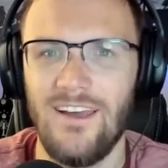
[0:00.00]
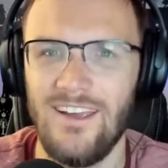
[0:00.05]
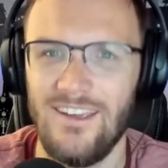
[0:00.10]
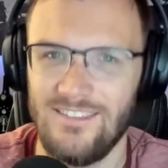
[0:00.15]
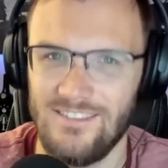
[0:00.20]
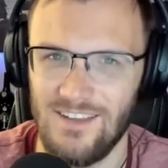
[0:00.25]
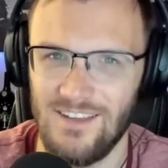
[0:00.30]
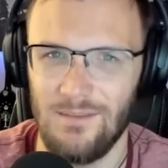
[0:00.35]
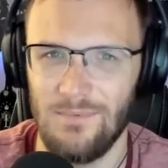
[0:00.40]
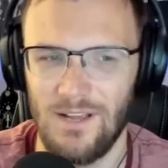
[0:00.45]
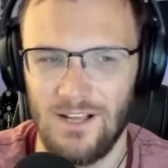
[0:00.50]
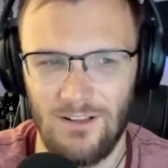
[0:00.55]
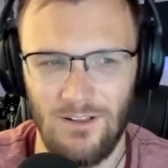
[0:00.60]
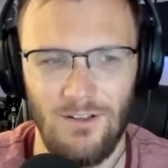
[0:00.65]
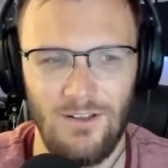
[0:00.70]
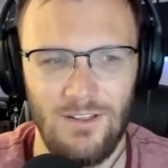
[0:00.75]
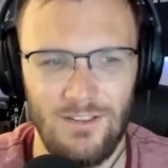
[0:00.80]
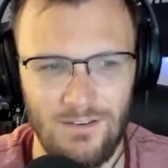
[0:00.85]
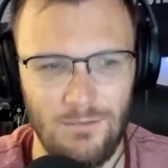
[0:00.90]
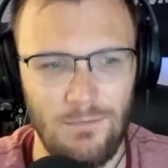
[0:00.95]
he's going to be
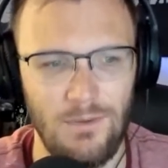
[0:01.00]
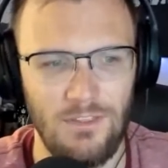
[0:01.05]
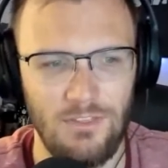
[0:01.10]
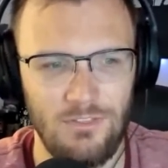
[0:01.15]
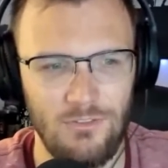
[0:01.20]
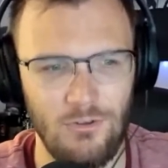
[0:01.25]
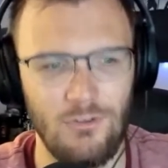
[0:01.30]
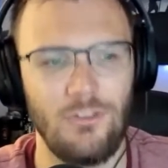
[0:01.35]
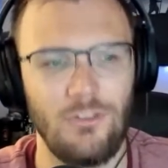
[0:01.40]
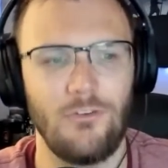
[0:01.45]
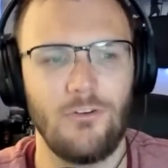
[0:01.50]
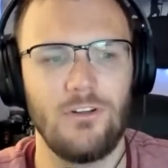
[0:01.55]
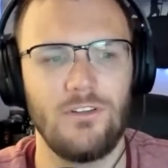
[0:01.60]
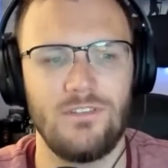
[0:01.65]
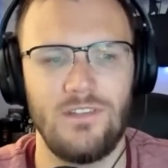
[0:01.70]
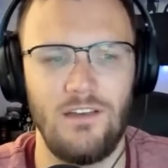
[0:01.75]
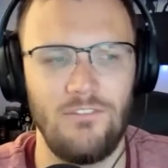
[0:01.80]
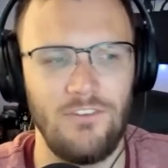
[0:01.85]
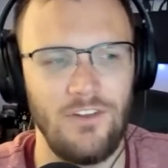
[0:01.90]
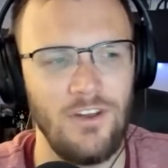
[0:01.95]
close. He's going to be turned
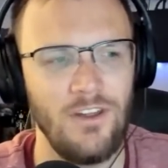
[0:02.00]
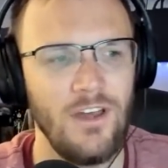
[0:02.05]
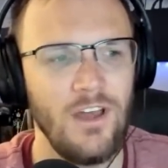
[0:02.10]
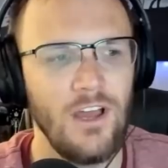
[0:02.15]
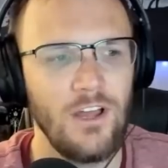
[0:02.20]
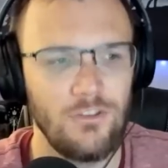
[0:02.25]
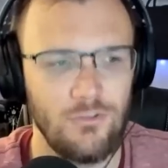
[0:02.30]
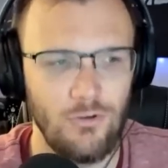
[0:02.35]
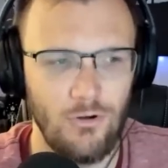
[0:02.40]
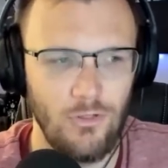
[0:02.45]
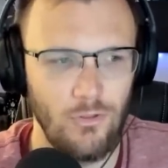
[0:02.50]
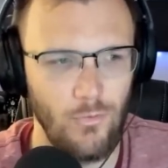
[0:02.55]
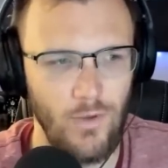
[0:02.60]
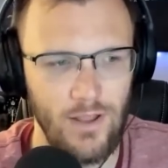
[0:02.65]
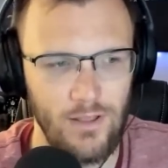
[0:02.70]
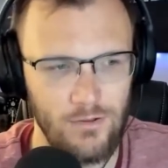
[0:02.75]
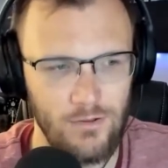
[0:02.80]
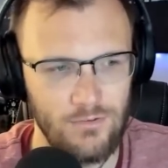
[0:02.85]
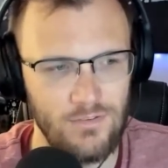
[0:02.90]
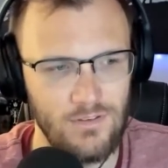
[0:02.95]
37 during the
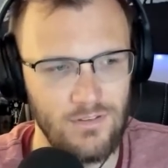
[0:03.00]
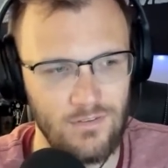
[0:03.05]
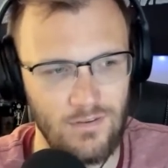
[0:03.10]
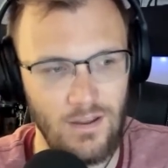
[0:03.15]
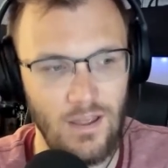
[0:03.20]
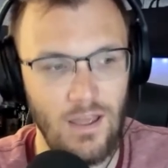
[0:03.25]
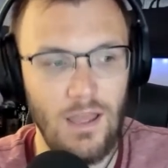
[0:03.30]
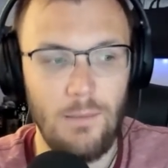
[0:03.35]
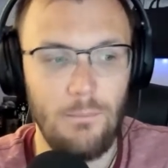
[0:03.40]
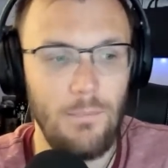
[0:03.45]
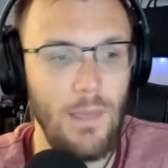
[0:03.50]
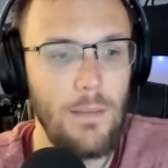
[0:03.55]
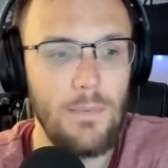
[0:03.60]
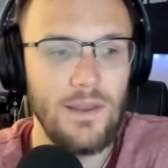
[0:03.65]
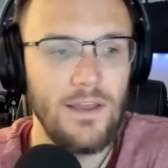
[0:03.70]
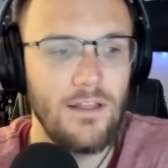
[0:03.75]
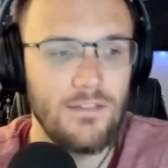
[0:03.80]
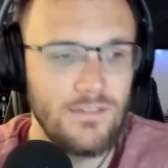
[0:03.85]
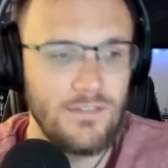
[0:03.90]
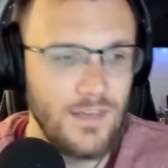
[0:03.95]
regular season. Maybe
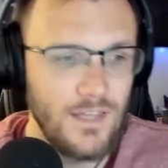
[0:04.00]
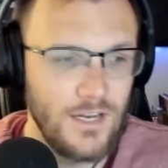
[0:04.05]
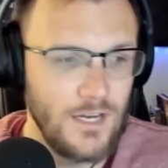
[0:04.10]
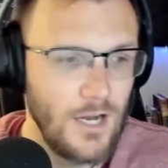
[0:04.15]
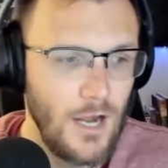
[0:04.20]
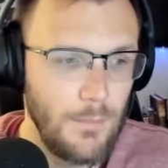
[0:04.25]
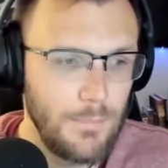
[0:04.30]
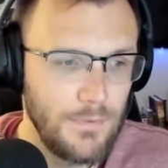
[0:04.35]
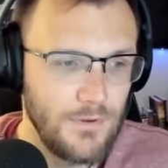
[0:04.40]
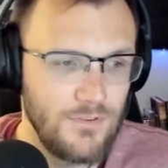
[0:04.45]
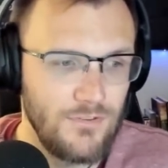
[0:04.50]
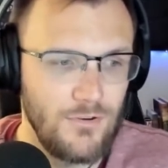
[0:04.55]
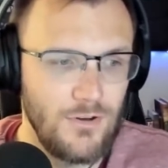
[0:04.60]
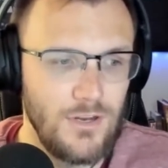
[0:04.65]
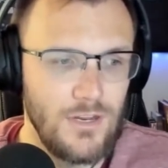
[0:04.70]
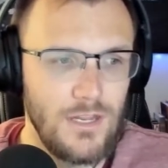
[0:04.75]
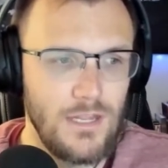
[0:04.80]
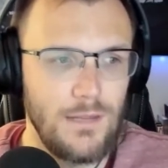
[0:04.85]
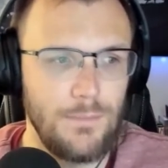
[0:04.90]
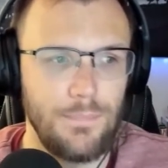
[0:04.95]
he doesn't get an
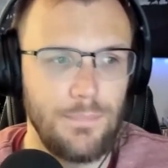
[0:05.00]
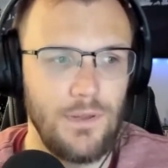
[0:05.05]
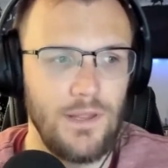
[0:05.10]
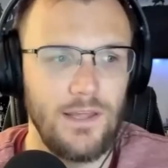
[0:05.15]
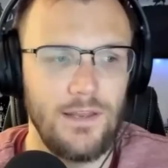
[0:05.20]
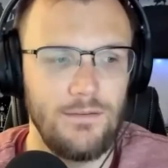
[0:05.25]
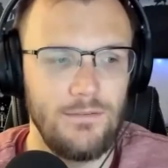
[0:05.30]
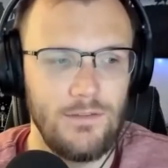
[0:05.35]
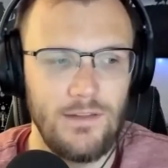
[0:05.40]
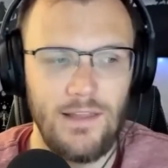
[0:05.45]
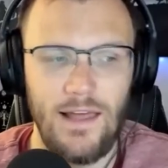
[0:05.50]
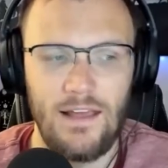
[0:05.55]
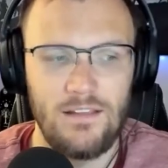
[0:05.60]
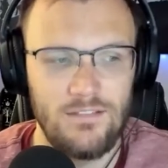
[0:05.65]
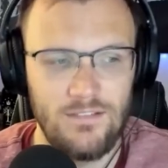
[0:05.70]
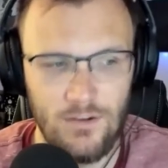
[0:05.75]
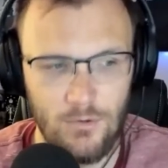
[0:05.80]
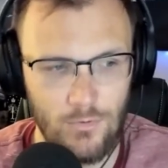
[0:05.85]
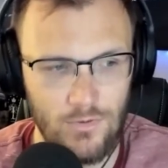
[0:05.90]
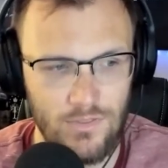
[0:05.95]
opportunity. He played
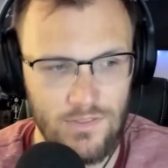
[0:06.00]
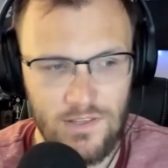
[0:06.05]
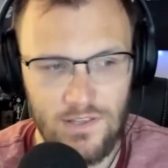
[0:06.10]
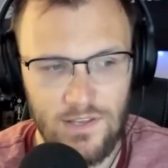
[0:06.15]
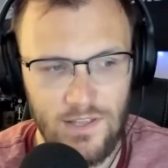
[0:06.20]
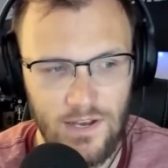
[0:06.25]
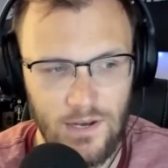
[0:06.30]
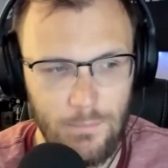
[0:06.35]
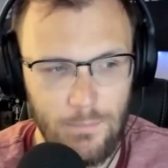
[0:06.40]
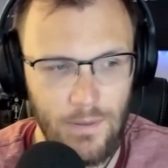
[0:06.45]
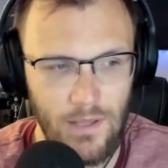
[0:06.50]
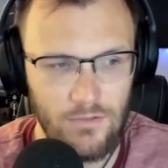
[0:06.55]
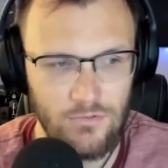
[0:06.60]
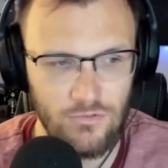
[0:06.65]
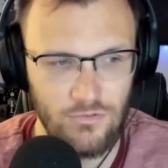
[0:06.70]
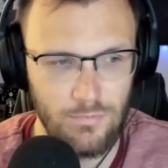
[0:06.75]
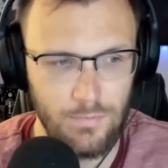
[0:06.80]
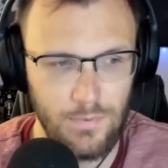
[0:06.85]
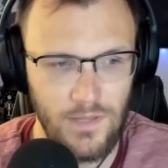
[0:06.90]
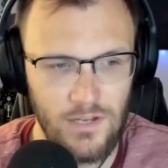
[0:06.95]
last year with the Indiana
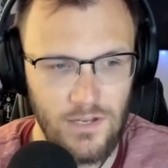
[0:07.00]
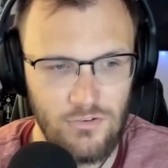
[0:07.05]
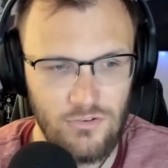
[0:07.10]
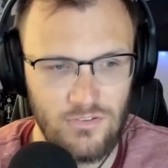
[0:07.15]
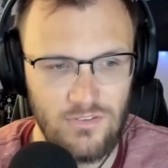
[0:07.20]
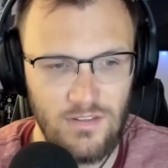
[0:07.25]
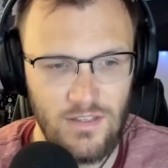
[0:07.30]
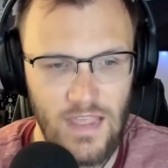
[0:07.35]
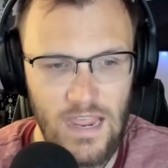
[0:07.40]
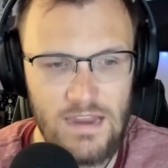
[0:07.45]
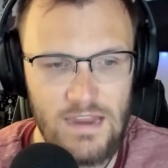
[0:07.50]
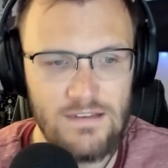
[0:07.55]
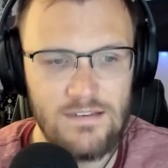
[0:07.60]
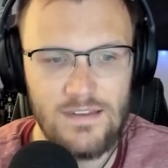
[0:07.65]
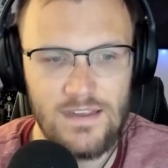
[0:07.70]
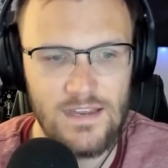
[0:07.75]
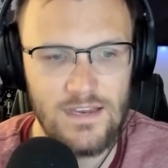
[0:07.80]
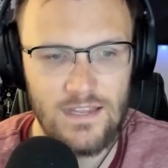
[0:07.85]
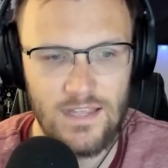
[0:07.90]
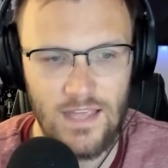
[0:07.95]
Pacers, played just
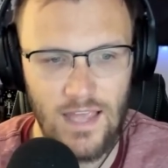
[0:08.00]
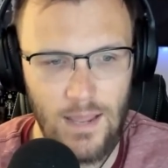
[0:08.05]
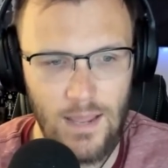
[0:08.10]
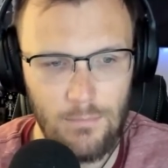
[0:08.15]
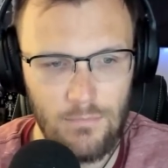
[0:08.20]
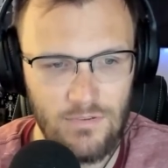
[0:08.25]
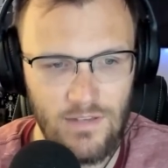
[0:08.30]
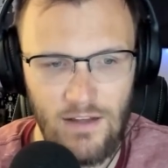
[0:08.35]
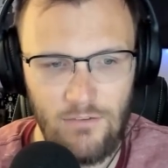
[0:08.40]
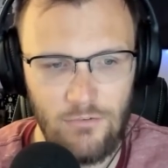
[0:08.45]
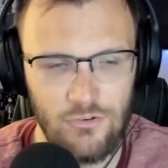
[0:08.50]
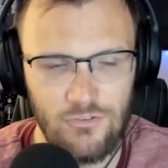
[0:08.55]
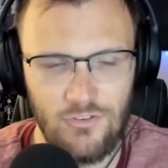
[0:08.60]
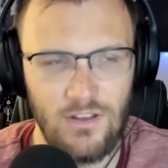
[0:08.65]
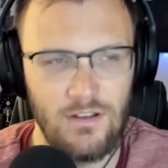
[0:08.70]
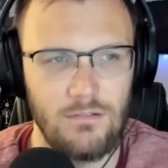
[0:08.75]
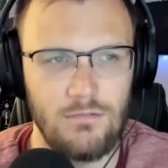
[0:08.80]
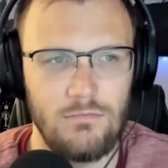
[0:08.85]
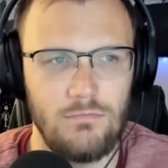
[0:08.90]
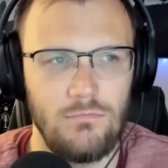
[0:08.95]
18 games, averaged
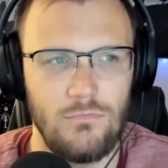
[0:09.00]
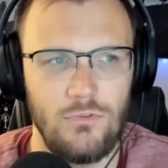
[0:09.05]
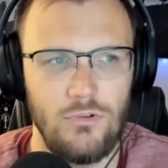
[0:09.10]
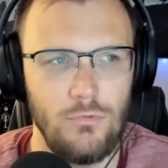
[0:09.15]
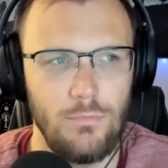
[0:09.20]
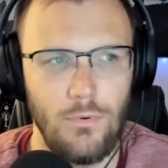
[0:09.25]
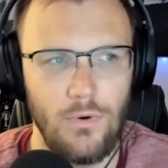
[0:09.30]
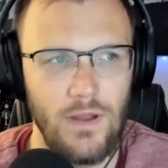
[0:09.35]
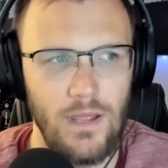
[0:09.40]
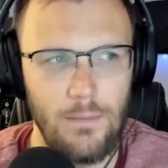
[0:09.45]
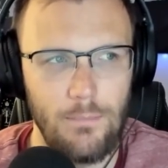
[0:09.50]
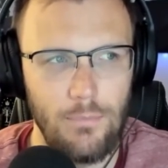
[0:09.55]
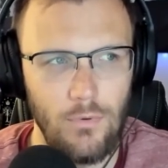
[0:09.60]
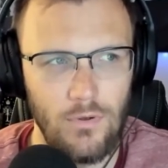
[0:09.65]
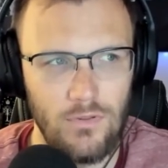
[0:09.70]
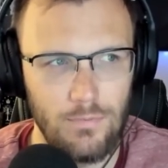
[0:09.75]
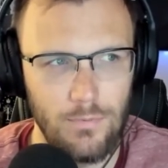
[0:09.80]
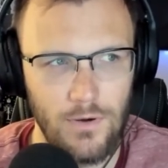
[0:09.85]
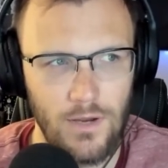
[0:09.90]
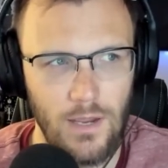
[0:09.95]
like 2.8
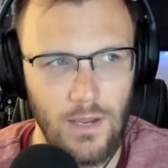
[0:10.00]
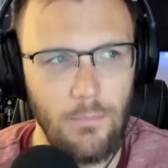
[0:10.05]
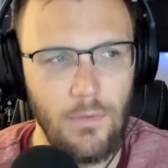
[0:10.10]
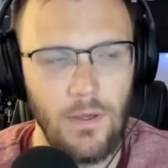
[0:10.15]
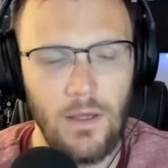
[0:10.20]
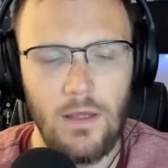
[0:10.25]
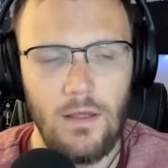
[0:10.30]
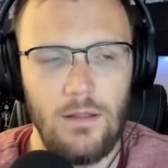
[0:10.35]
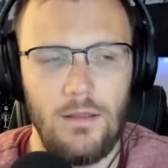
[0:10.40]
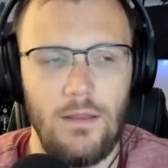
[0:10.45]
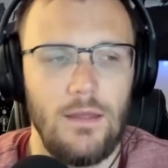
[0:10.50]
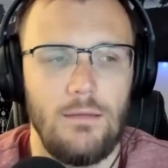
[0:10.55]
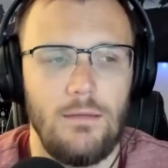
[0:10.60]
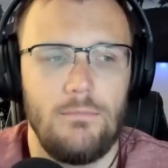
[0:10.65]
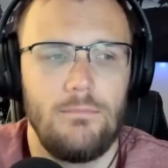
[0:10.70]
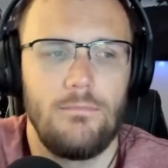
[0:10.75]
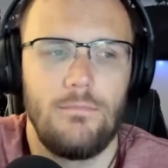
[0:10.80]
points per game. Like